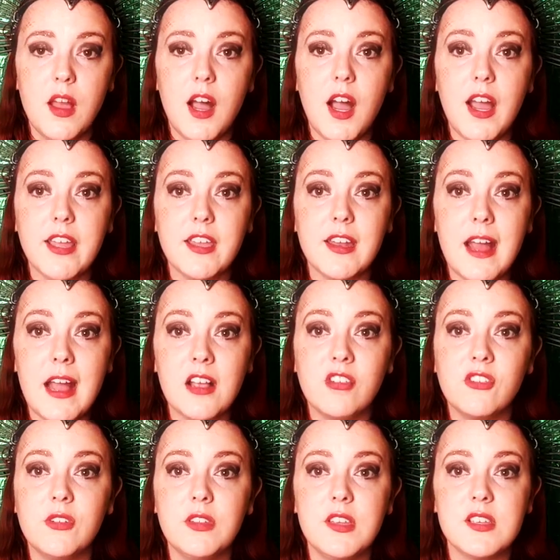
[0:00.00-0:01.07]
I could
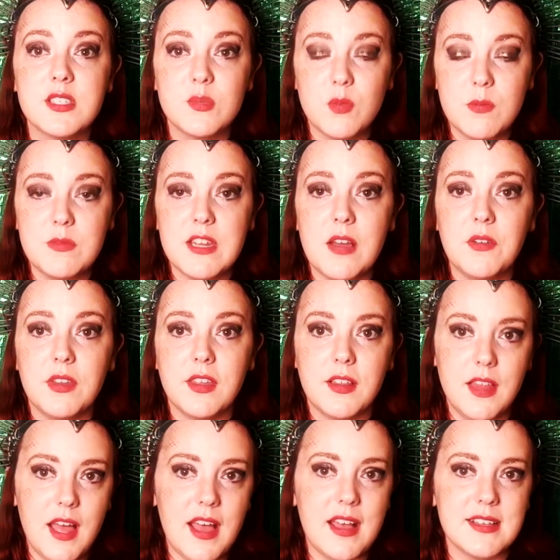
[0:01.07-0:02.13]
actually swim down to the
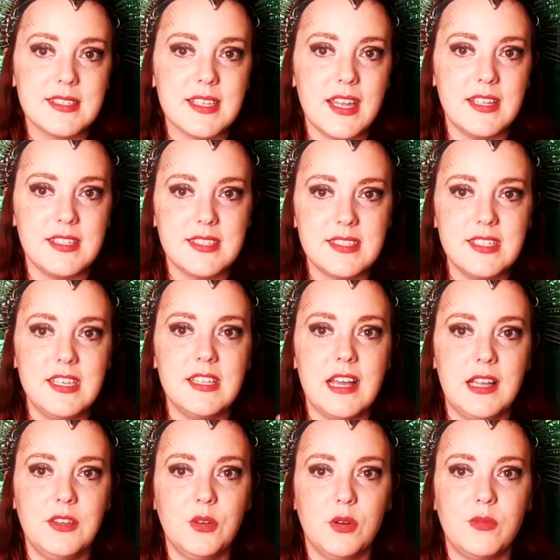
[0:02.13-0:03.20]
glass and see
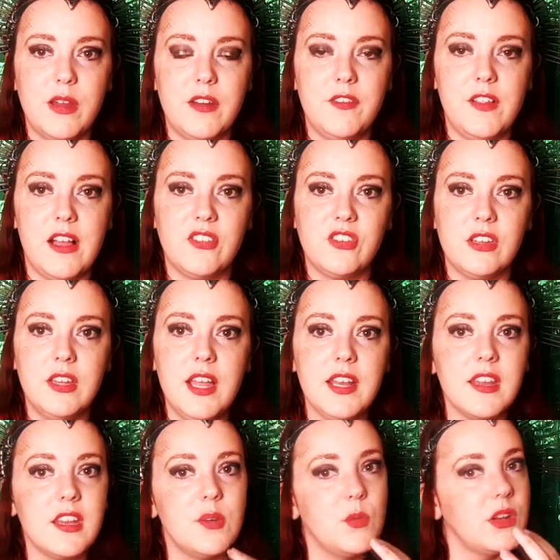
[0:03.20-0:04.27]
that little red flashing light,
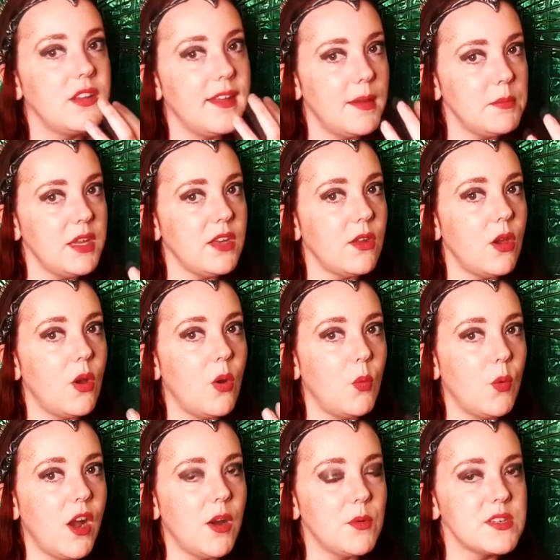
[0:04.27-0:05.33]
and it would let me know
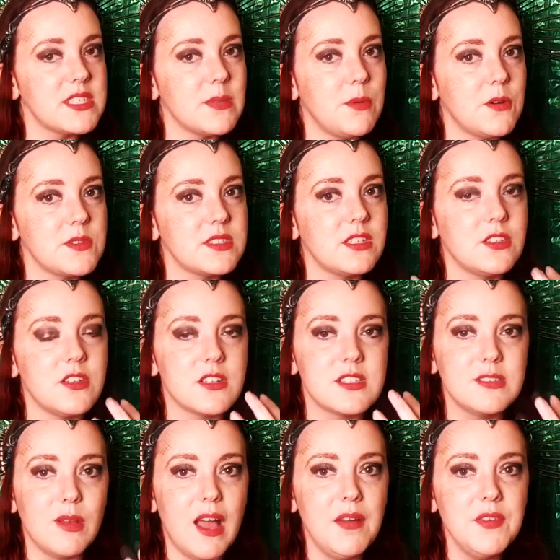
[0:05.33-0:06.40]
where I was supposed to look.
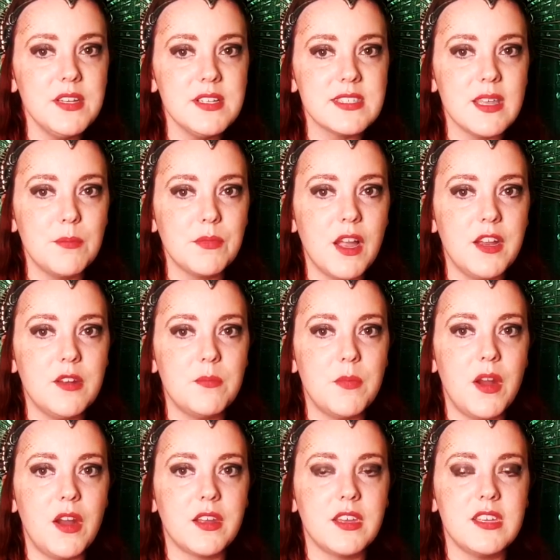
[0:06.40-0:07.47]
So having some kind of
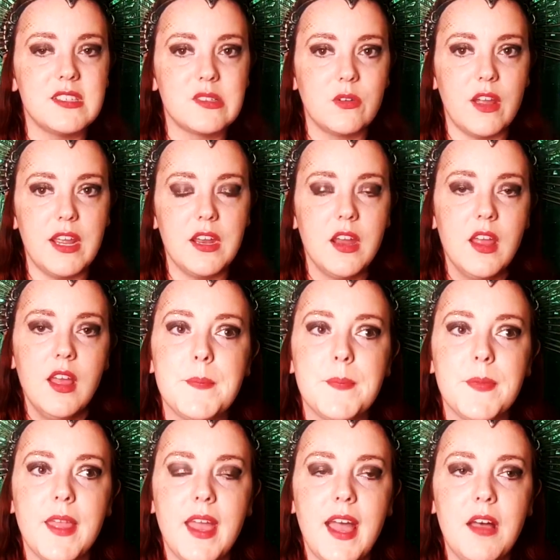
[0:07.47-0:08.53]
mark is great.
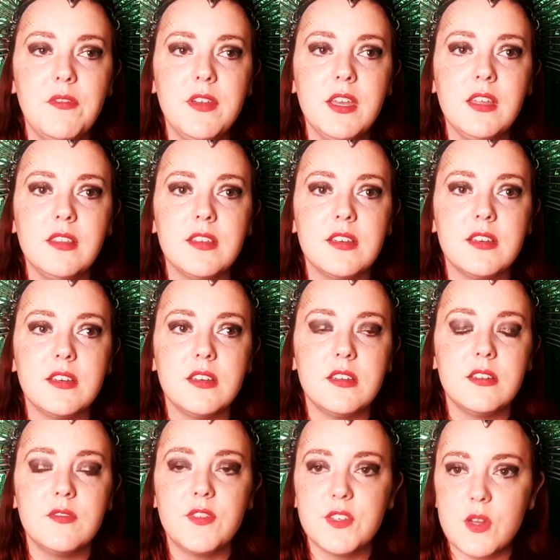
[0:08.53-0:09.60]
Having
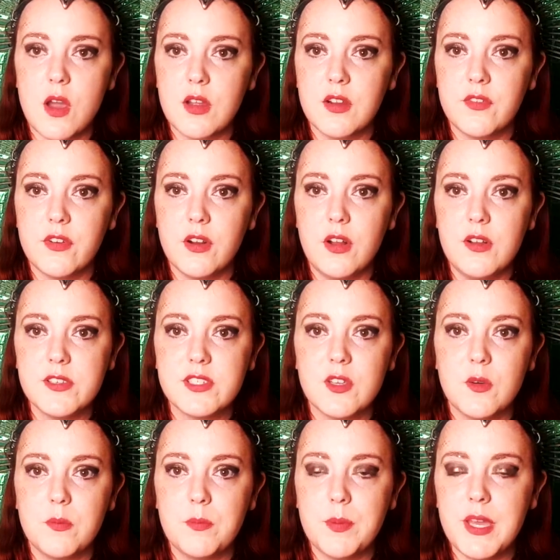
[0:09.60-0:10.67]
the photographer
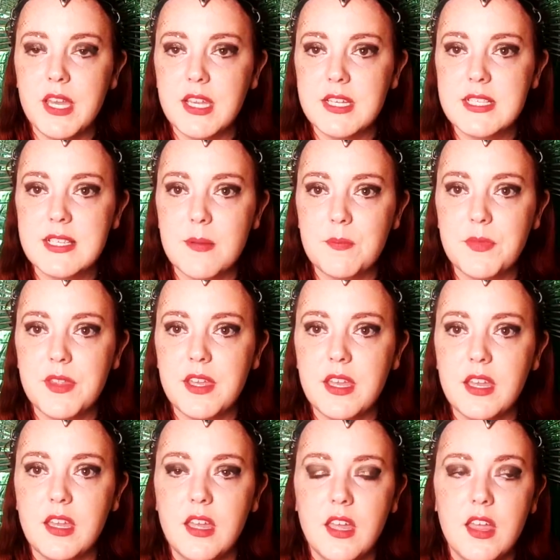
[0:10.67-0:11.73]
also pick
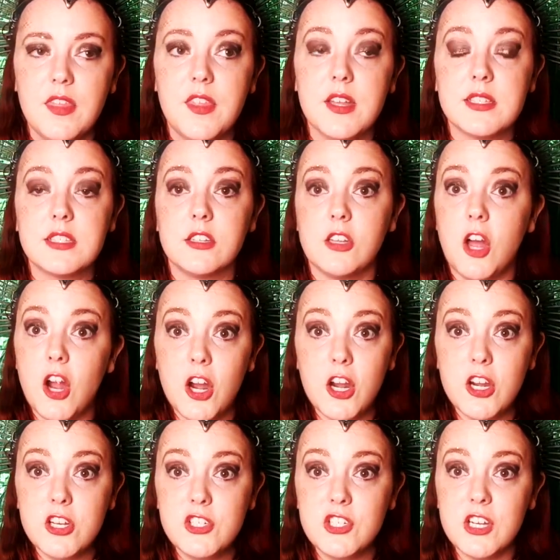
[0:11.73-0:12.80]
something that's
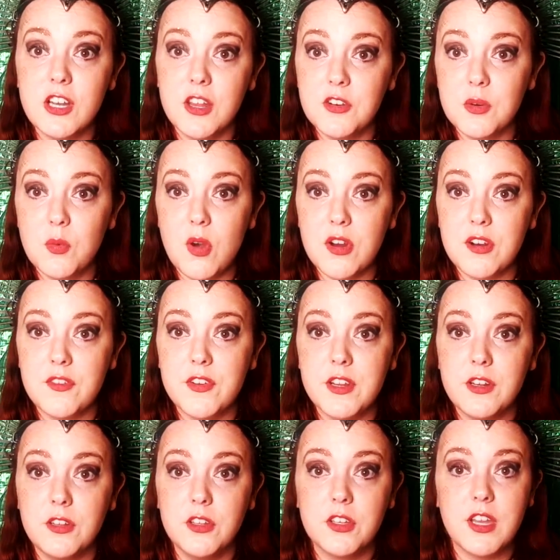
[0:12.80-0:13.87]
large and underwater for you
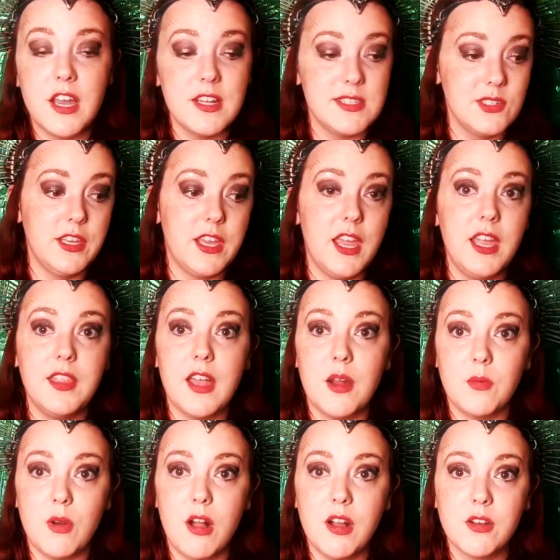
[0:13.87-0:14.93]
to look at. So okay, that
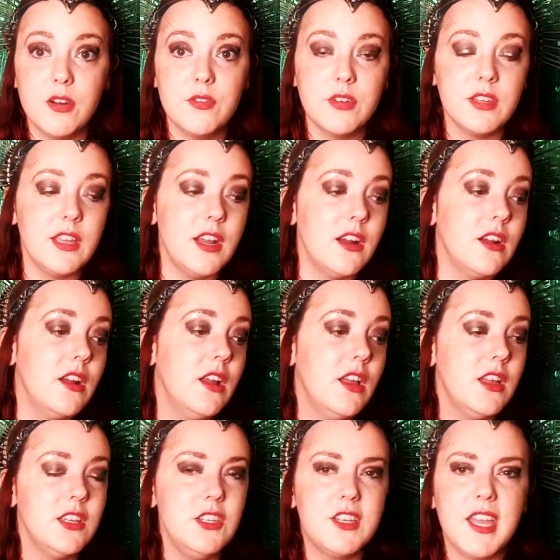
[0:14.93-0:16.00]
rock over there,
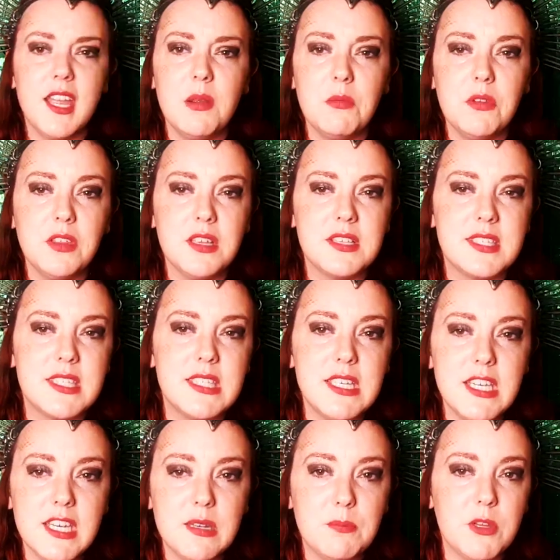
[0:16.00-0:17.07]
you can't really
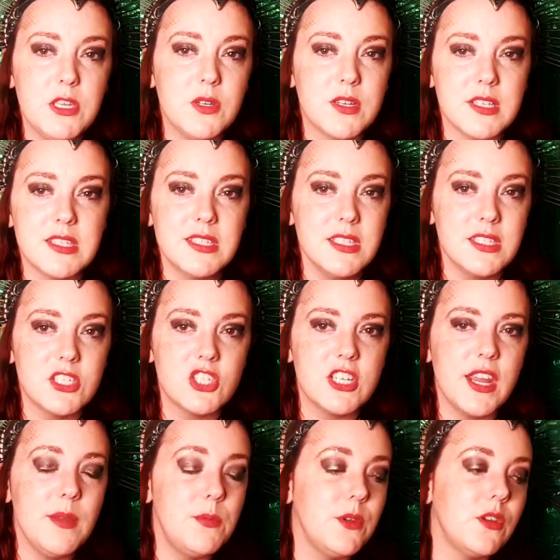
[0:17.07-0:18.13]
see it, but you can see the
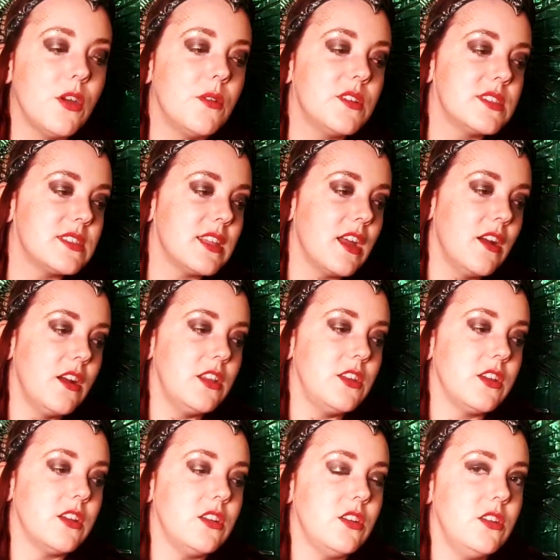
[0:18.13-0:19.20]
shape, you know it's there, and
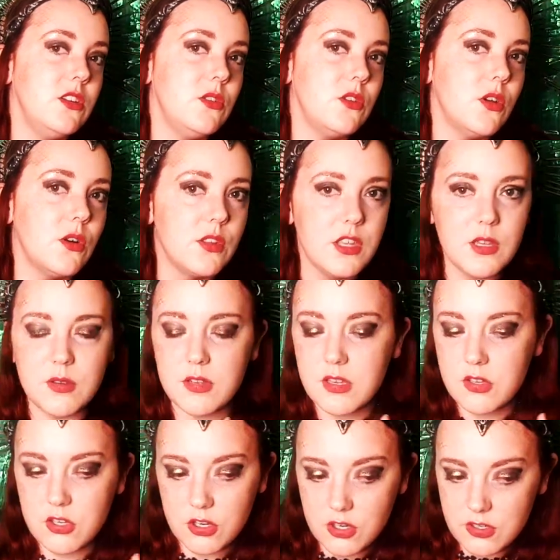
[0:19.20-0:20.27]
you know that you can
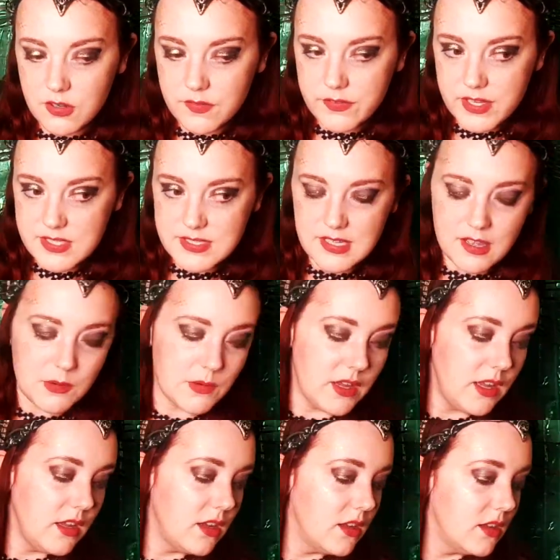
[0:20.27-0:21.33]
turn your face that way.